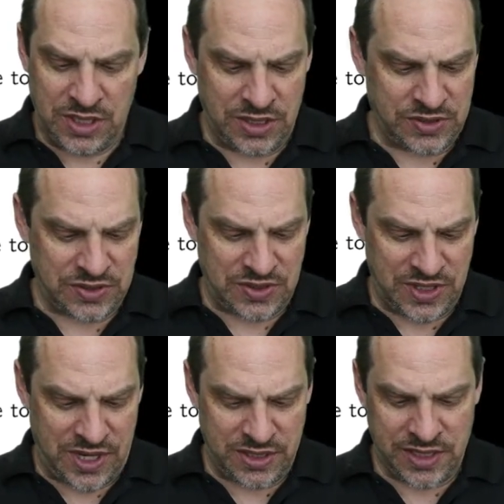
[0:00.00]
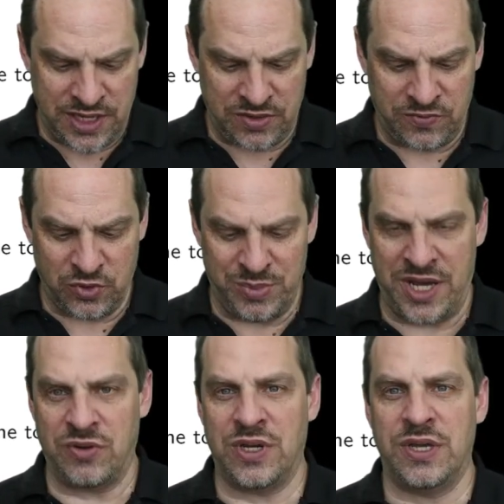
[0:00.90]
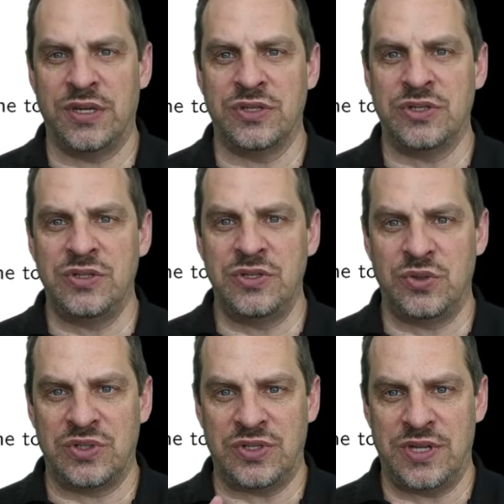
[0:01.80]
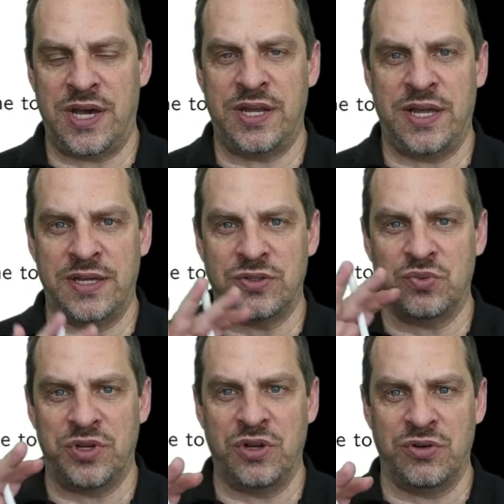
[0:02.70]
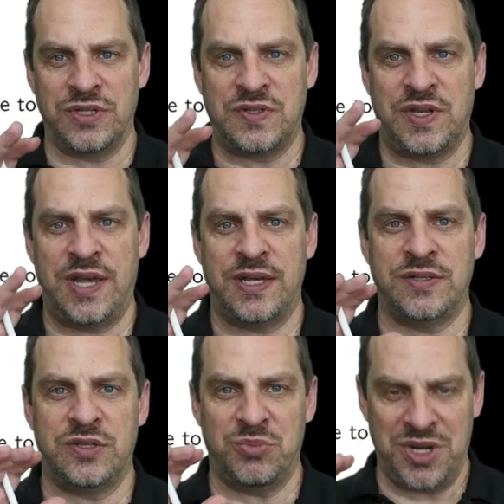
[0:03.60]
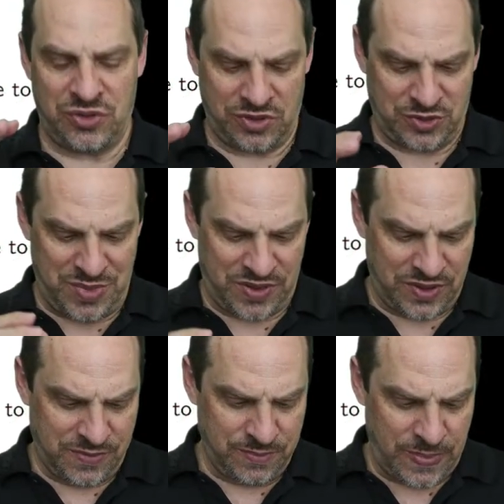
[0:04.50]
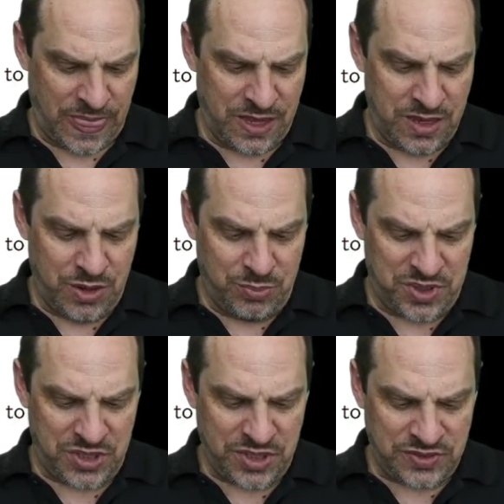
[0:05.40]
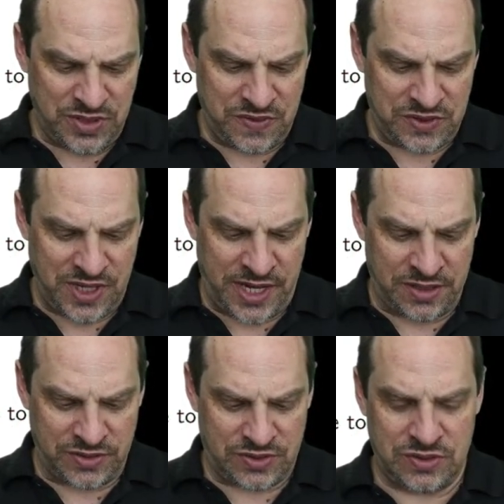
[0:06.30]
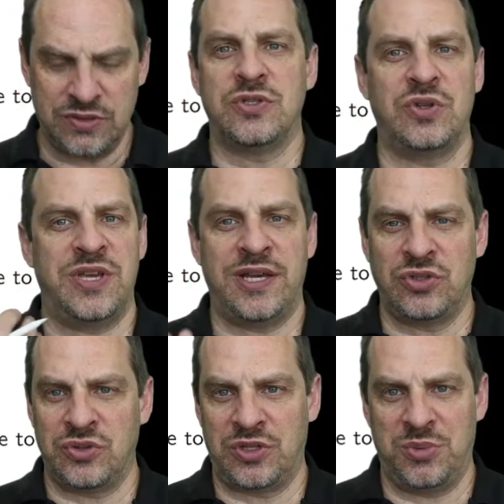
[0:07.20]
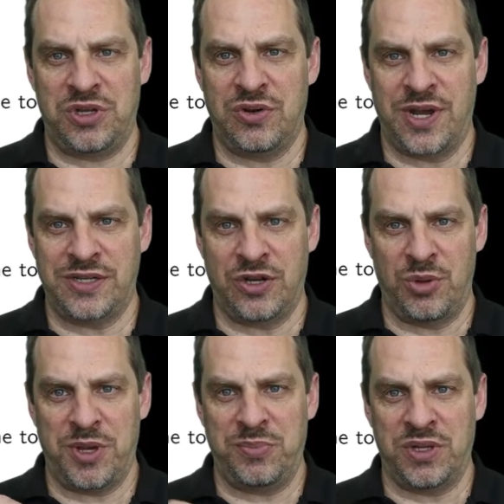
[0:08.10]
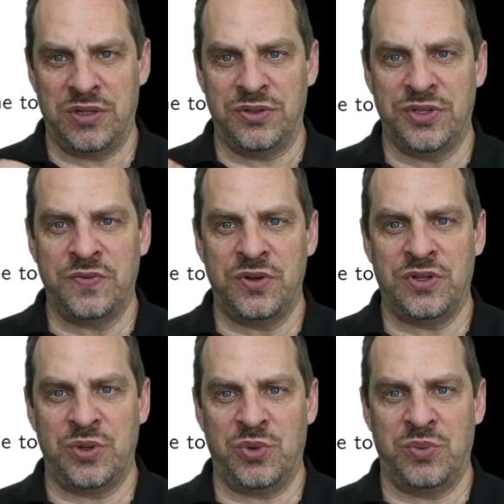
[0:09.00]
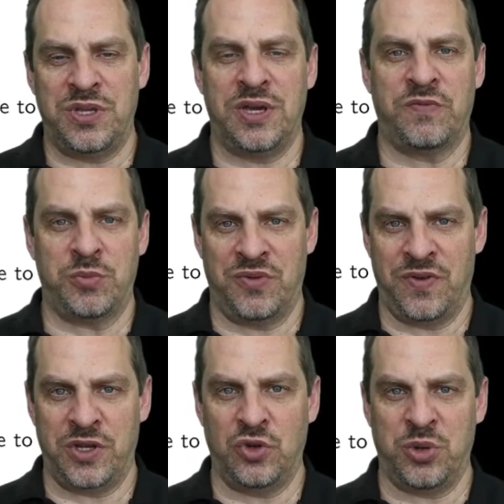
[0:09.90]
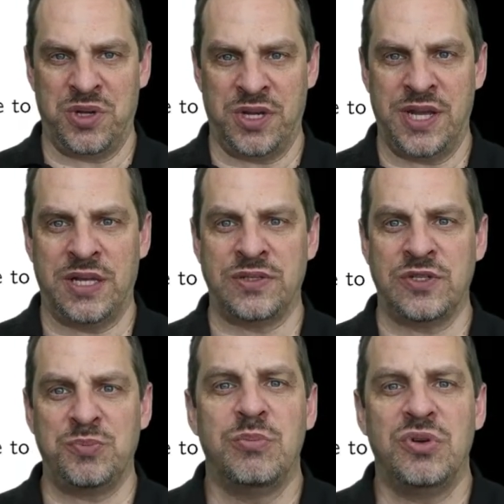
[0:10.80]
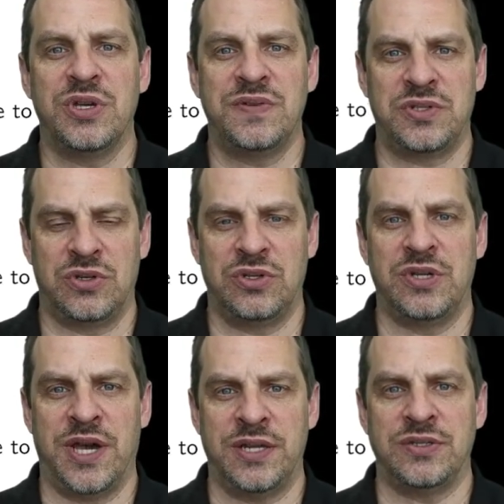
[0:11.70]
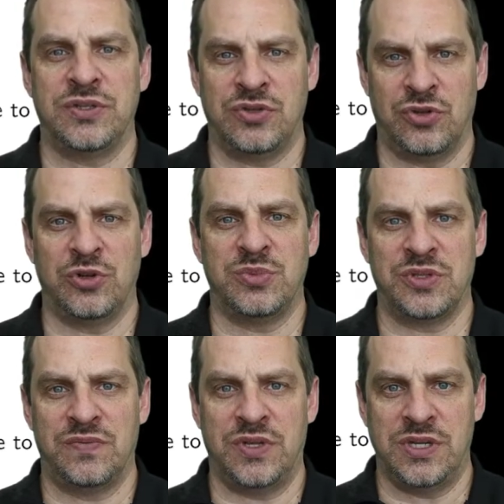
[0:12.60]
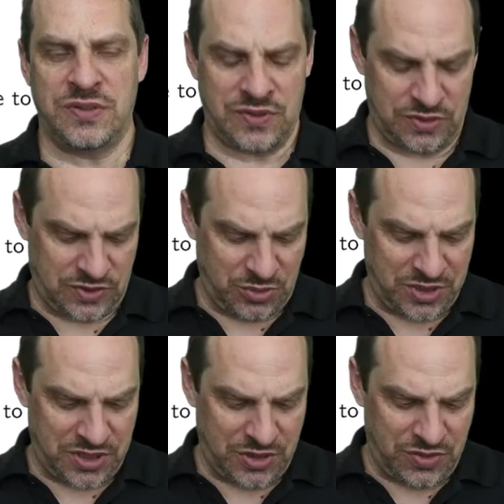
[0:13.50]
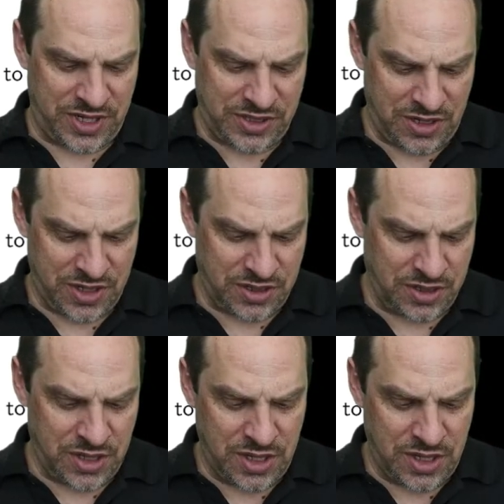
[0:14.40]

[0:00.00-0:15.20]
It does not account for boundary conditions, so it's not as rigorous as the matrix method, but it does give us guidance. So the actual stability criteria might be a little different than what we get from a von Neumann analysis, but it'll give us good guidance in terms of these stability criteria.